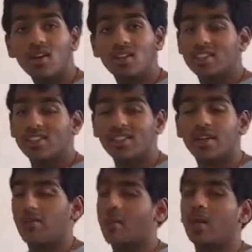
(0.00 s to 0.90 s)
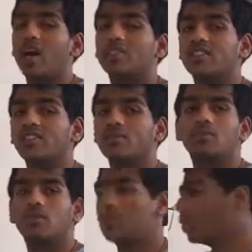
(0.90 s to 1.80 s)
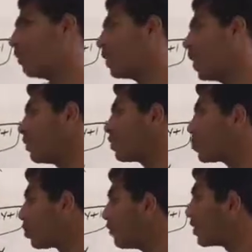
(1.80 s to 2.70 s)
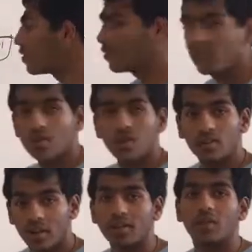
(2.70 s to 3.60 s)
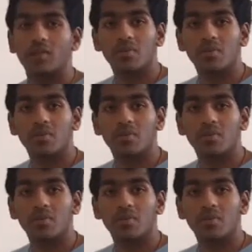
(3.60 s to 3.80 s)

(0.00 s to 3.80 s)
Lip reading: just consider it a constant, shove it out the derivative. Thank you.